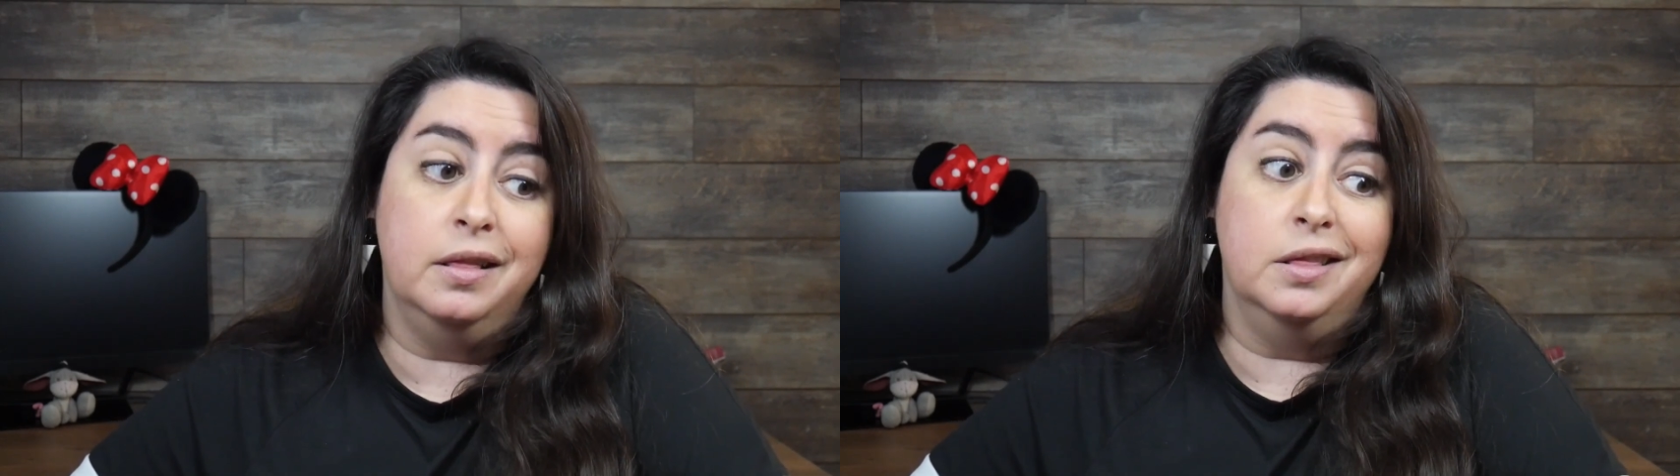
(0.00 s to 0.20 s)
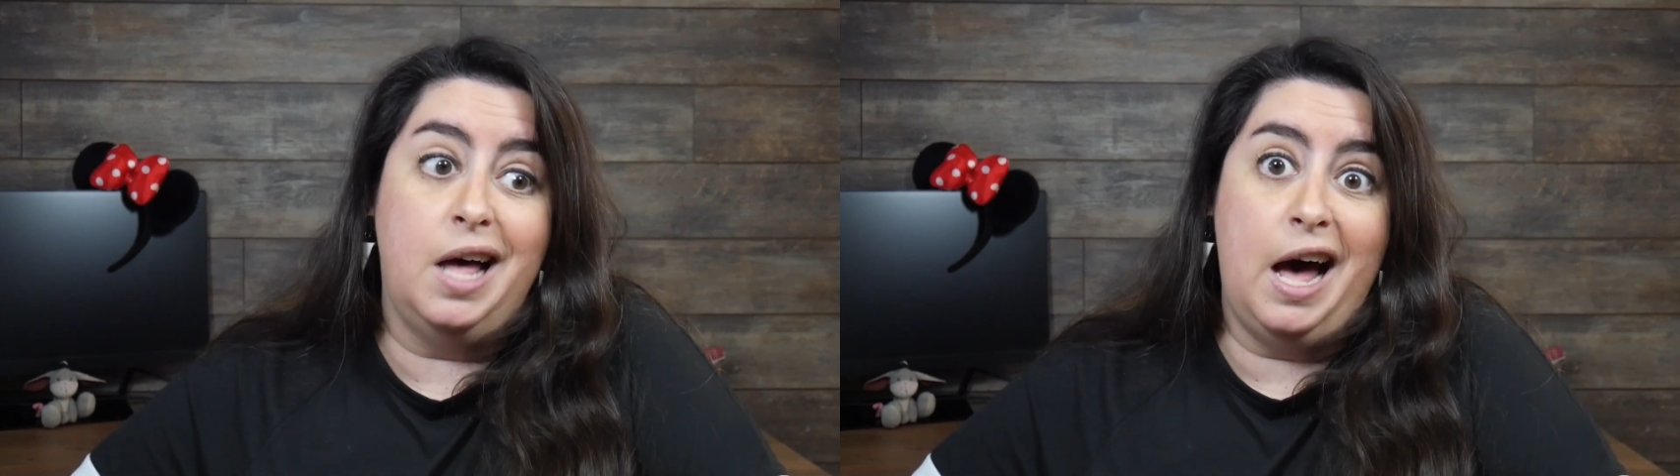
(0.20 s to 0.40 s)
a
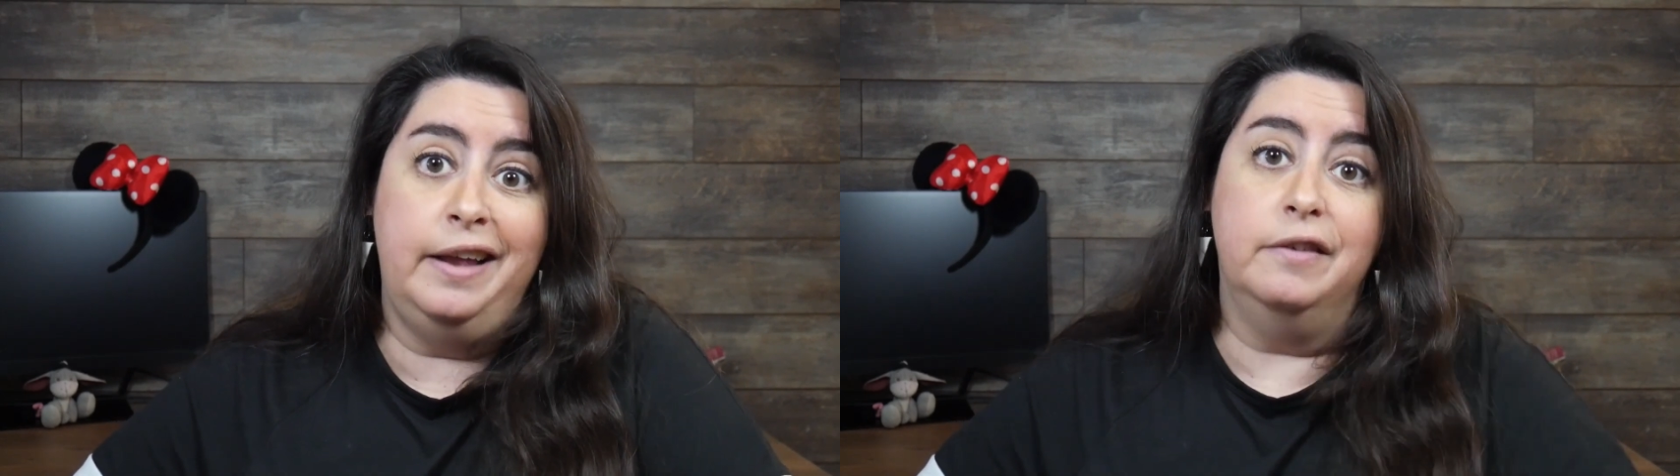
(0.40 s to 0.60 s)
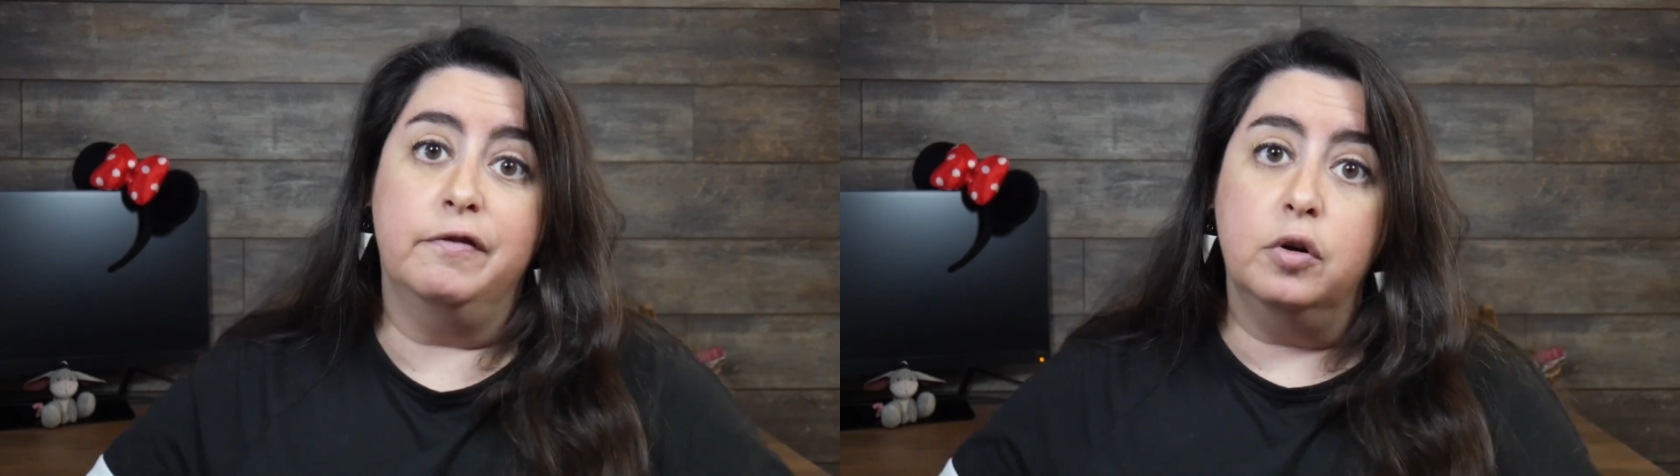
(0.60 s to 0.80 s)

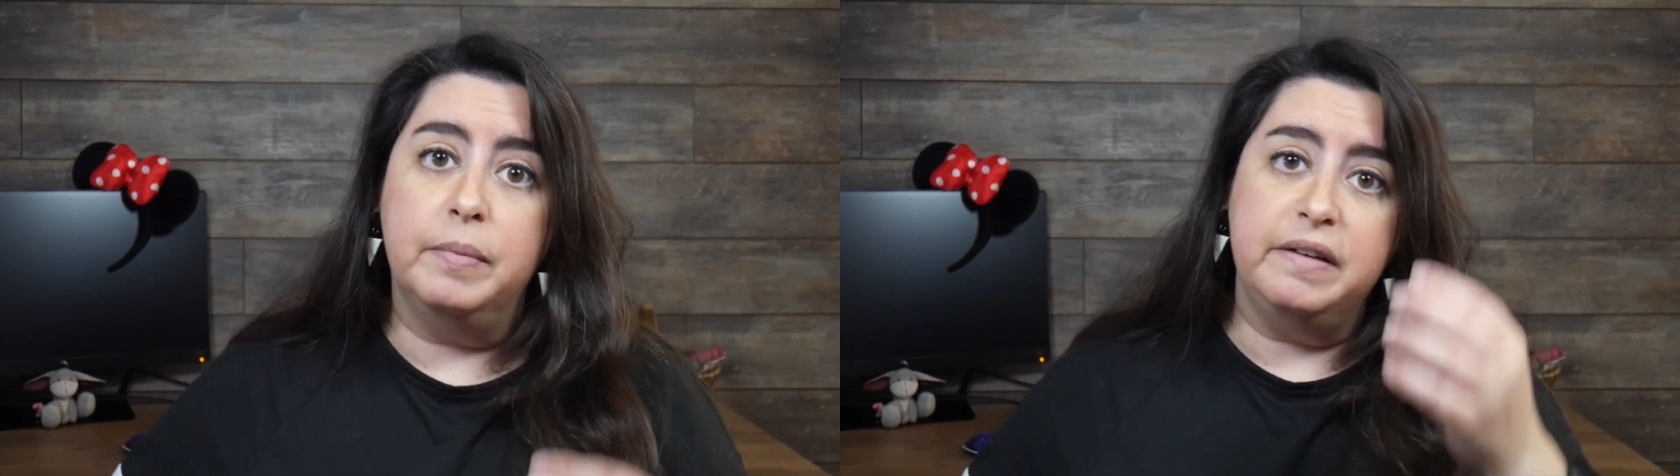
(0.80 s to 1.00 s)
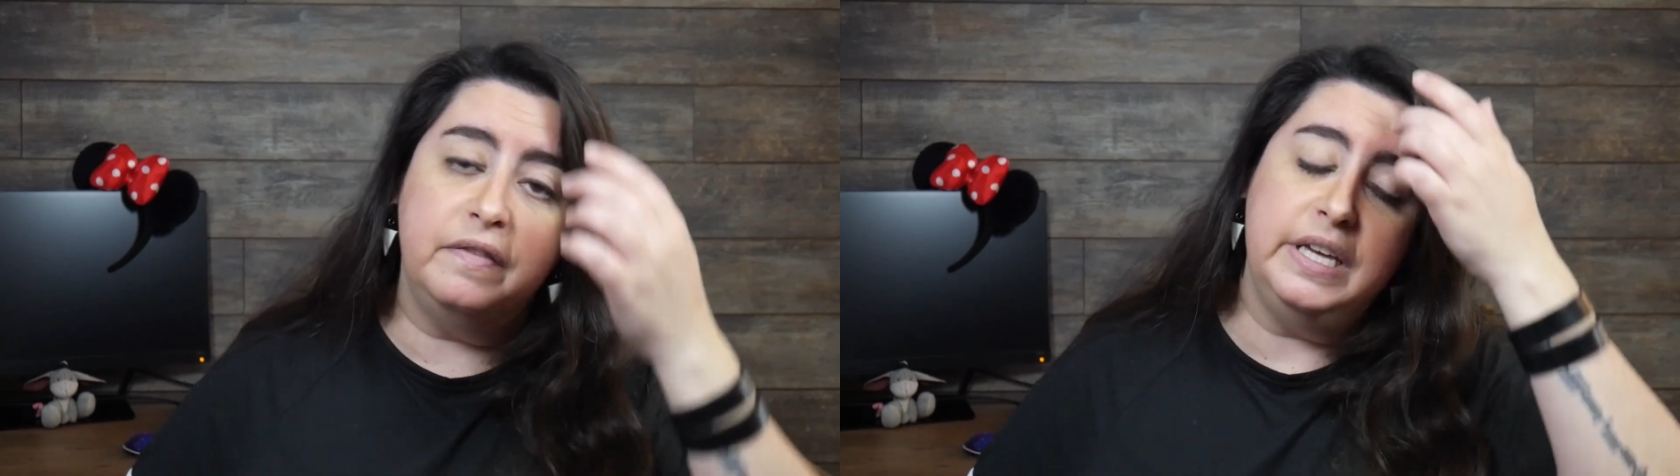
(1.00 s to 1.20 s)
lot for
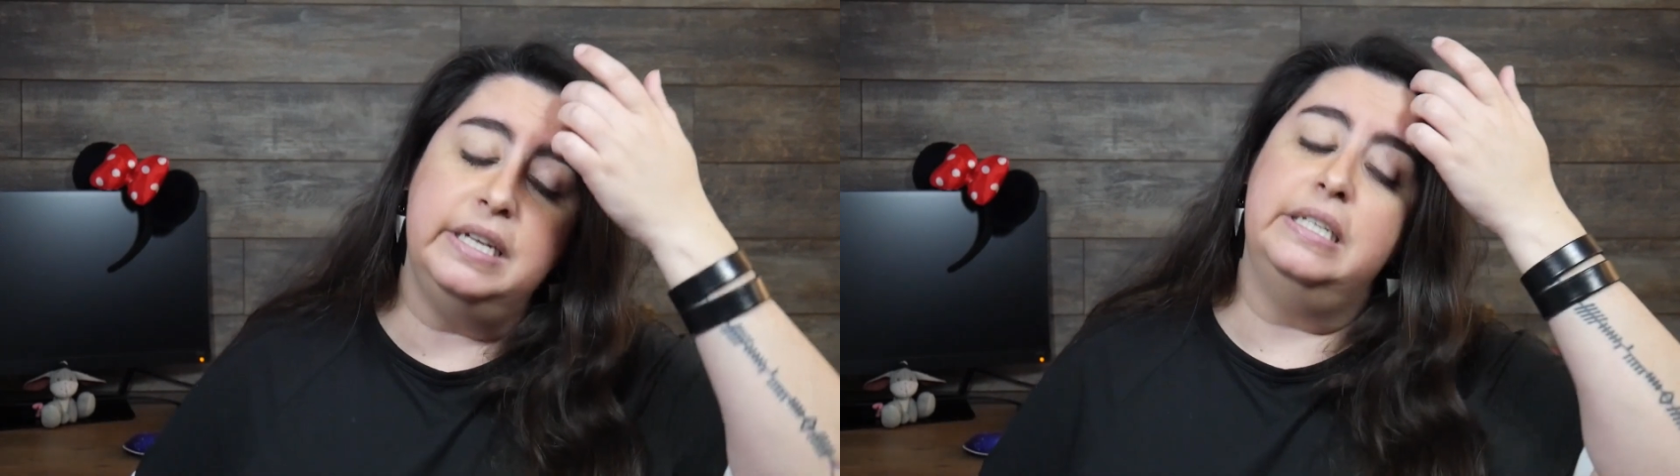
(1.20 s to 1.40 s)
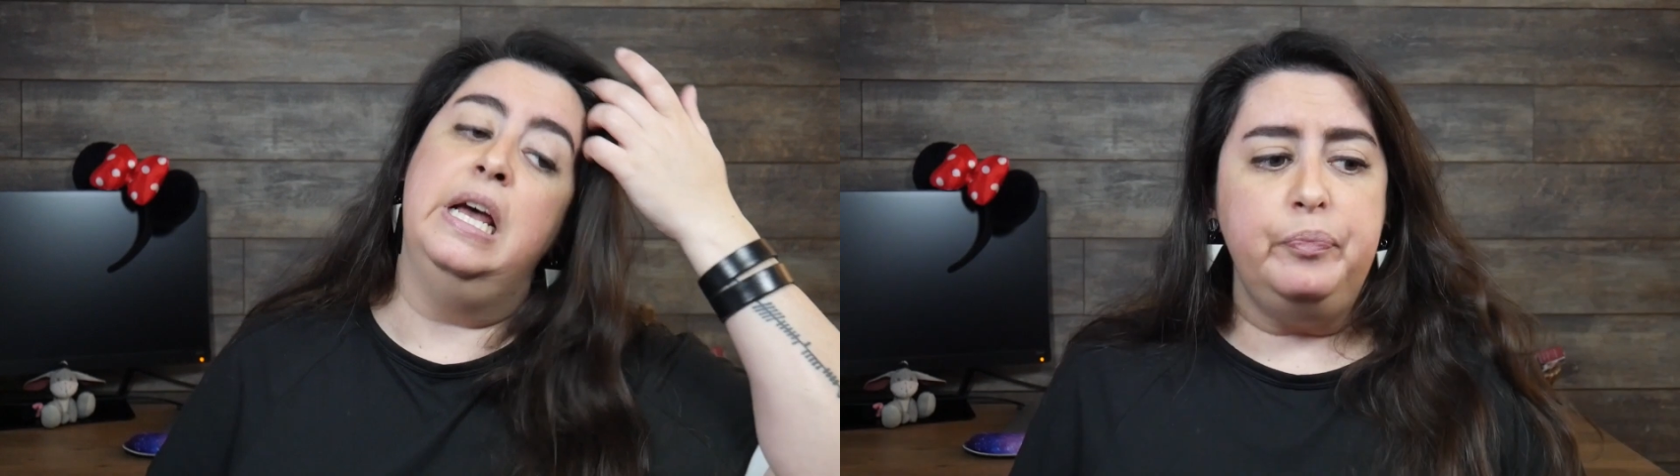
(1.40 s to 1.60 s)
my
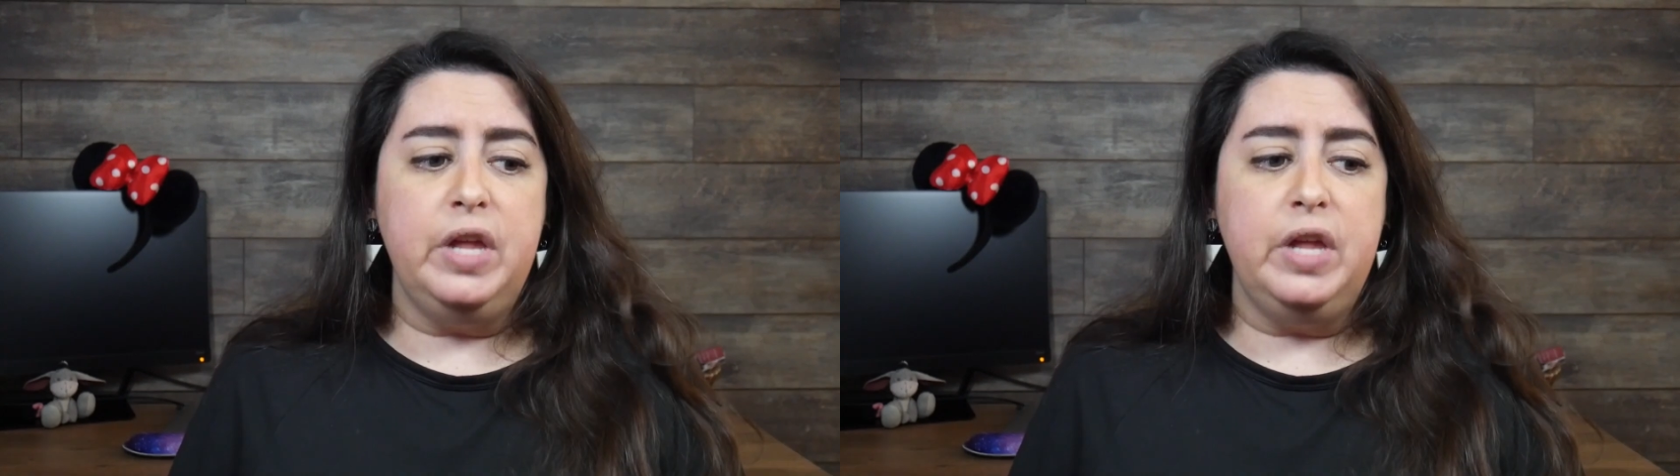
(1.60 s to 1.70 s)
feet.